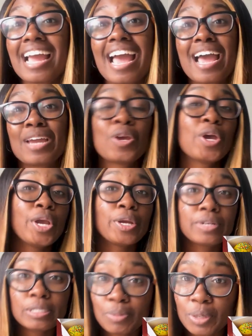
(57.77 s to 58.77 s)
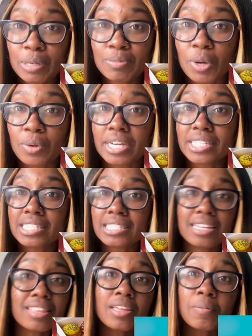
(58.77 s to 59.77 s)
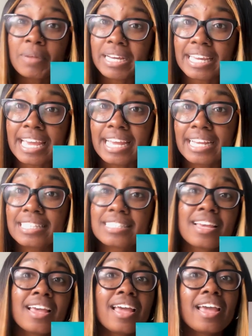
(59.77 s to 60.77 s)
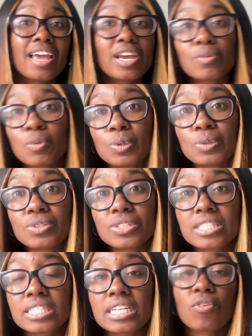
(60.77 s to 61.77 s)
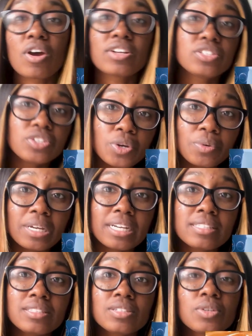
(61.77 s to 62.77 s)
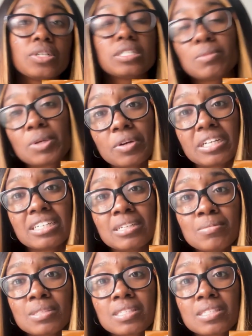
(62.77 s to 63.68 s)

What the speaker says: had Krispy Kreme donuts, nothing but cakes, egg rolls, frosted donuts, Krispy Kreme,